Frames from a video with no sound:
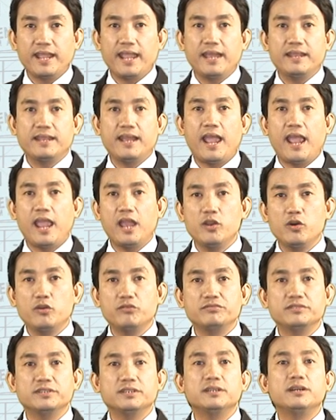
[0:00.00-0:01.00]
and hand
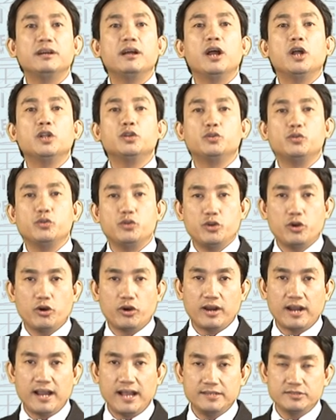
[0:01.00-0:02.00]
over to your
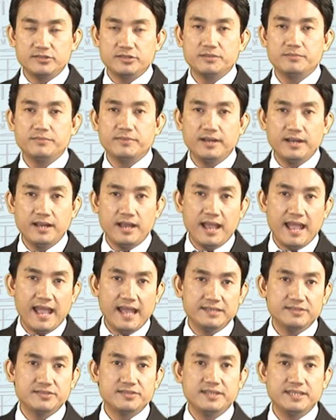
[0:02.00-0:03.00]
customer
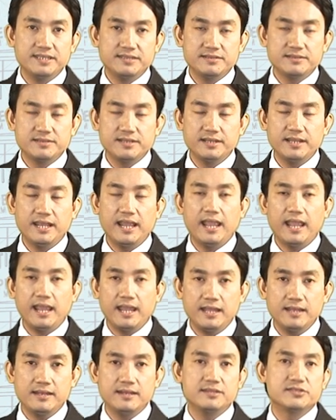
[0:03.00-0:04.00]
as listed
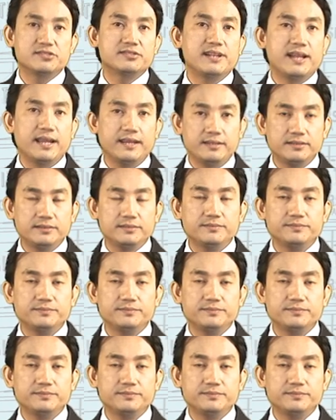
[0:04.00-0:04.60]
in the slide.